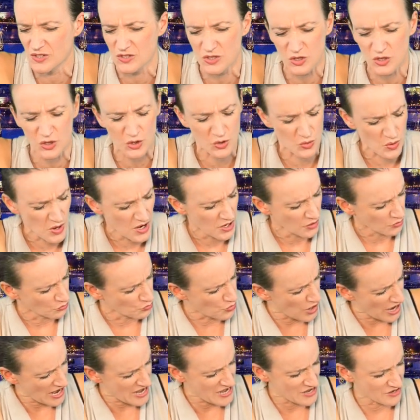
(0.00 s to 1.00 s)
can do,
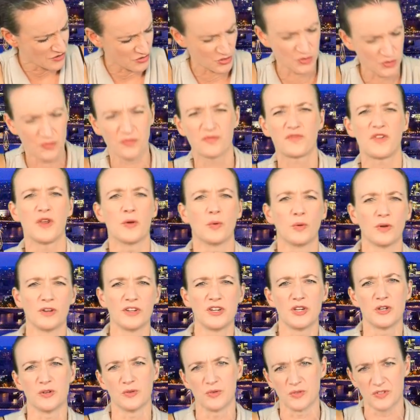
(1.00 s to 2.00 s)
range,
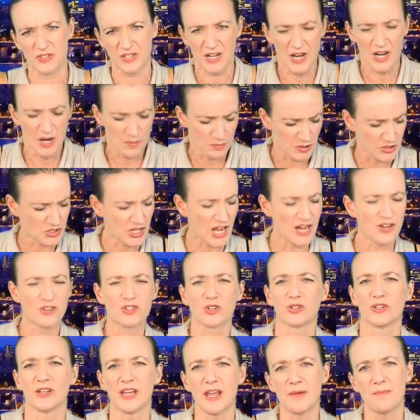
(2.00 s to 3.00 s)
fuel used,
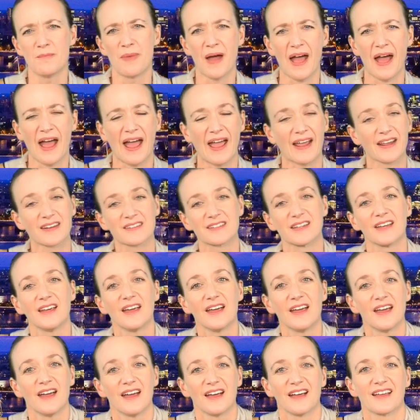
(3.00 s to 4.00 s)
potential impact,
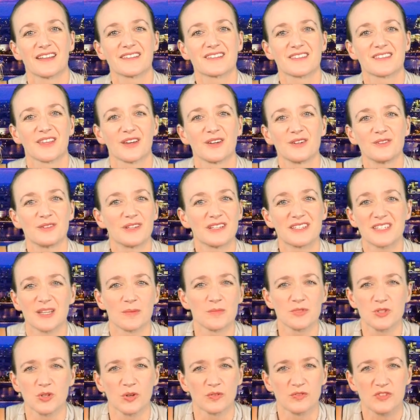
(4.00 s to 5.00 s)
as though it's
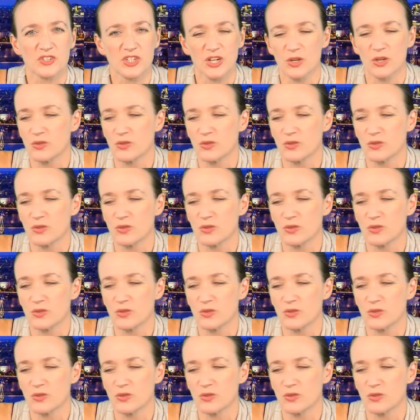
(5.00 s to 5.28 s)
some sort of